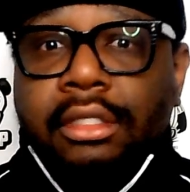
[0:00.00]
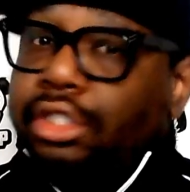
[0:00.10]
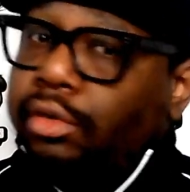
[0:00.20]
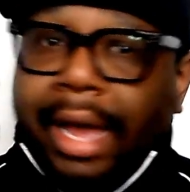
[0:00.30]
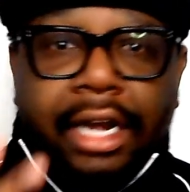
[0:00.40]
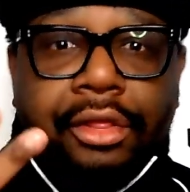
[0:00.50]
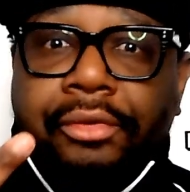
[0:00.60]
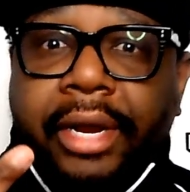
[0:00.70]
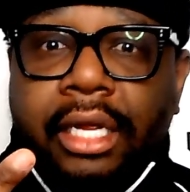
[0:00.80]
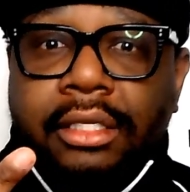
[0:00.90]
2 out of the
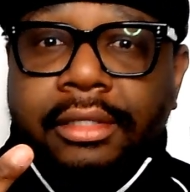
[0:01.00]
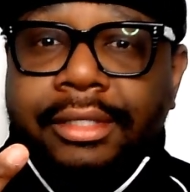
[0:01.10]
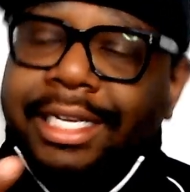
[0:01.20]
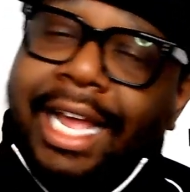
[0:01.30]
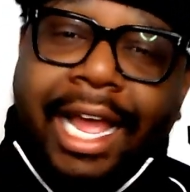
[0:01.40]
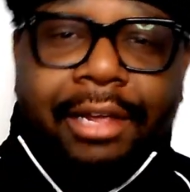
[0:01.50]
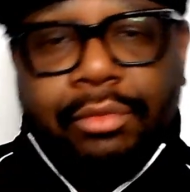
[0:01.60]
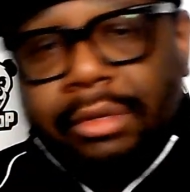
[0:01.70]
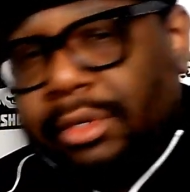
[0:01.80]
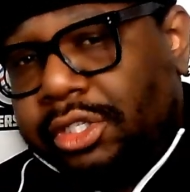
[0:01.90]
3. All right,
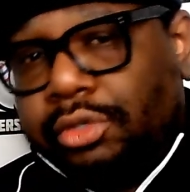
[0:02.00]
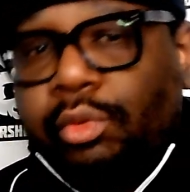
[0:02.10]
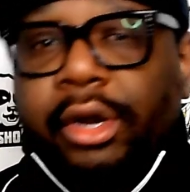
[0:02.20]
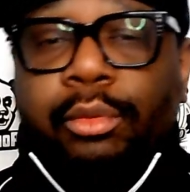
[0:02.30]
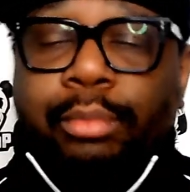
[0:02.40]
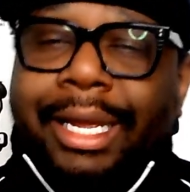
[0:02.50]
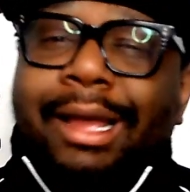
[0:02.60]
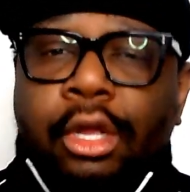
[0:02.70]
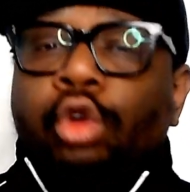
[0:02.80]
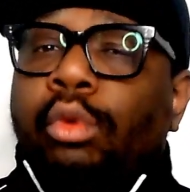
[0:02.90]
we'll just work.
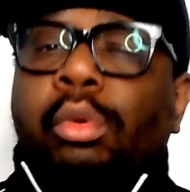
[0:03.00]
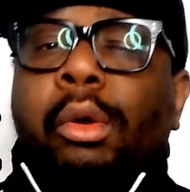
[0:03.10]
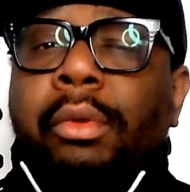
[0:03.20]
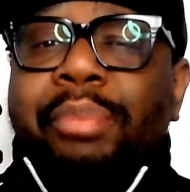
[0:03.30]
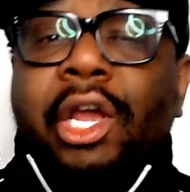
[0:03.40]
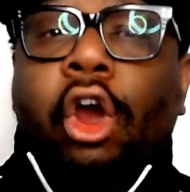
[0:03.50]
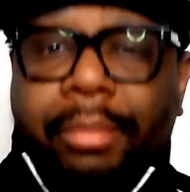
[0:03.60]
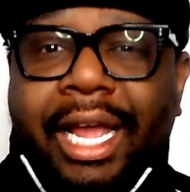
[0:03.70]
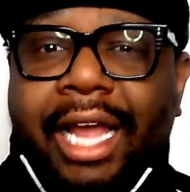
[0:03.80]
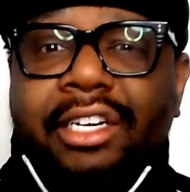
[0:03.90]
We'll work with PR
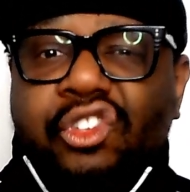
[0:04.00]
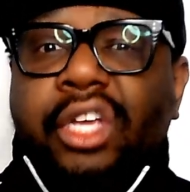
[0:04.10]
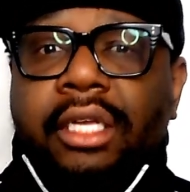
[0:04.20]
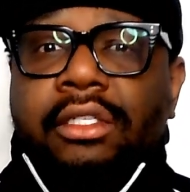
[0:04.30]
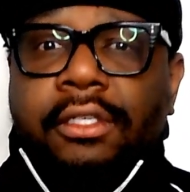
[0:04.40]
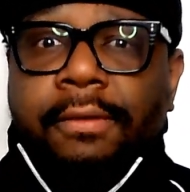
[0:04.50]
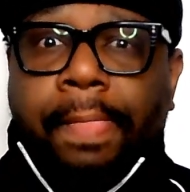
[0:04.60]
behind the scenes.